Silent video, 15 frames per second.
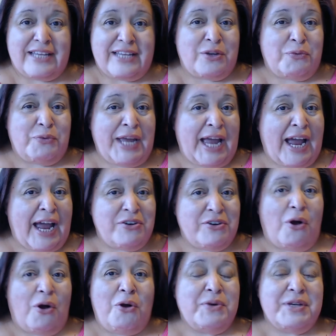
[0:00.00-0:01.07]
that we haven't
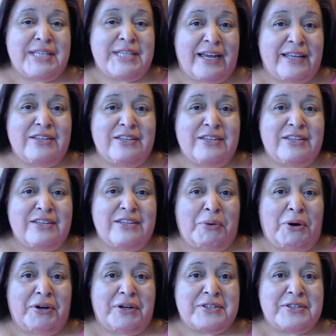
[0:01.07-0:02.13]
always had these two
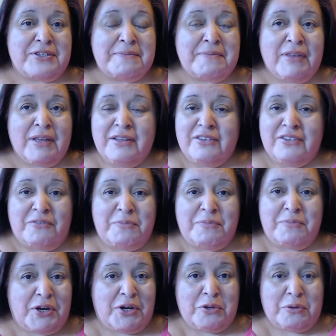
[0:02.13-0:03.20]
parties. There have
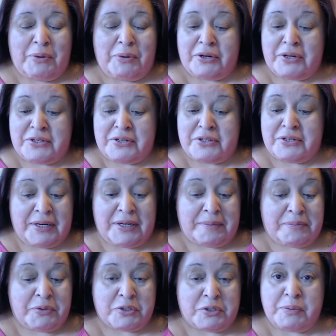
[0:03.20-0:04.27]
been other parties.
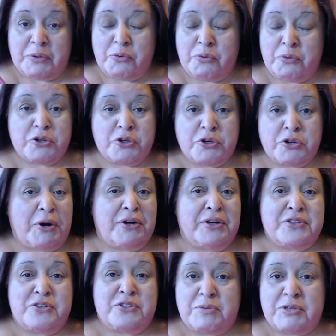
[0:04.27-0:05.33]
Um, there's been workers'
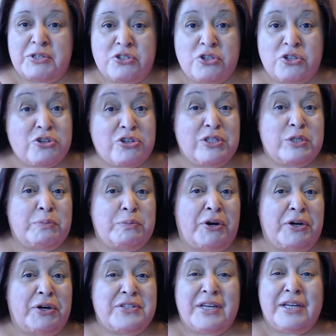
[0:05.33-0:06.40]
parties. There's been socialist
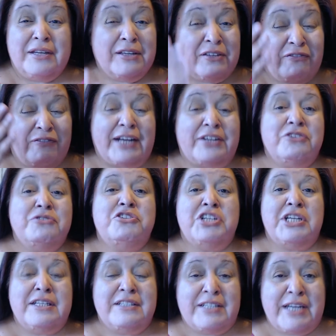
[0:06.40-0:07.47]
parties. In fact,
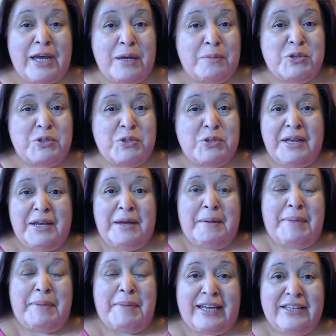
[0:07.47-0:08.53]
Eugene Debs,
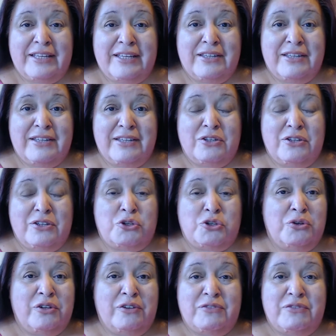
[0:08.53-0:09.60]
back in the, the
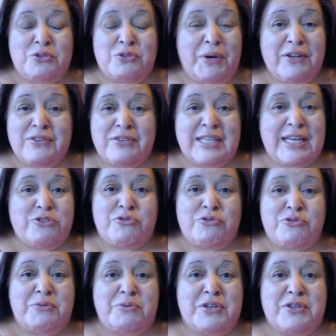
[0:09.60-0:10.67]
turn of the 20th
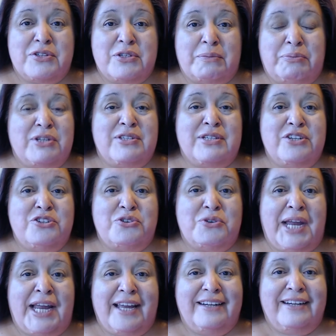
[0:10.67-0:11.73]
century, was a presidential
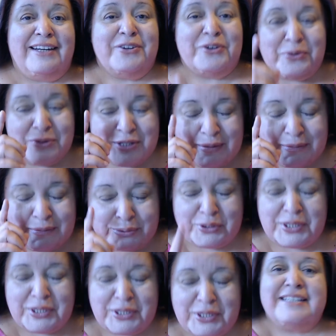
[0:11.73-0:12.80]
candidate who was in
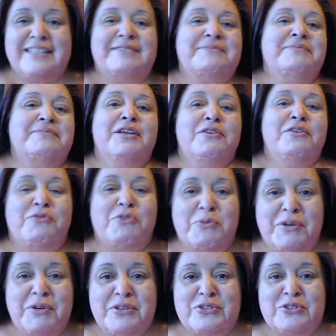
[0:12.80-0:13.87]
prison for
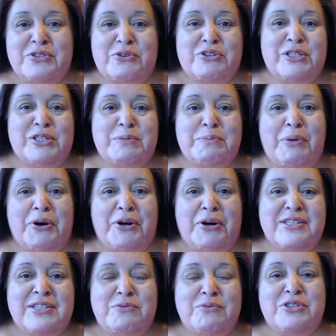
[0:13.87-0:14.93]
one of the socialist
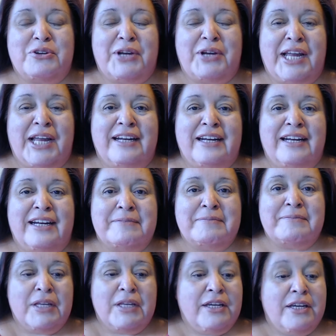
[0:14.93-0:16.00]
parties. He was their candidate.
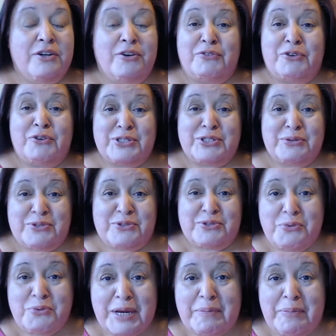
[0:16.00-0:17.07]
You know, of course, there was the
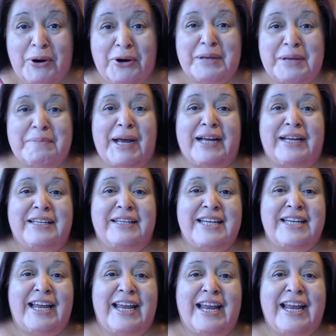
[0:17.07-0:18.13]
Whig Party back in the
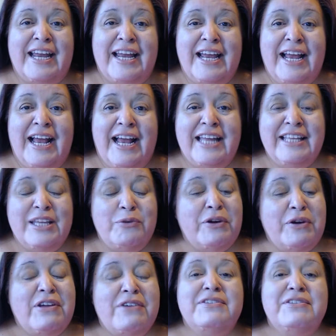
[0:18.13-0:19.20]
day. And then
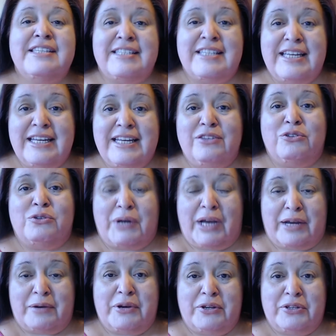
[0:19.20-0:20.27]
we've even seen
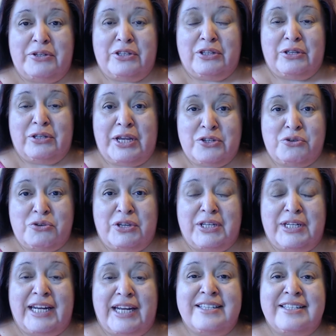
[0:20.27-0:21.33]
throughout uh, the history of
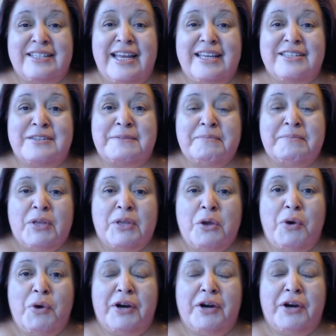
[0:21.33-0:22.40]
the United States
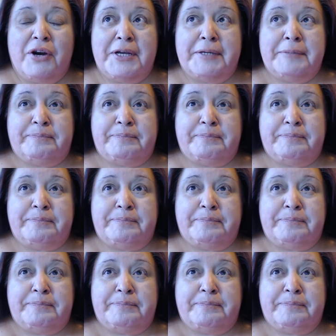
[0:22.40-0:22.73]
where the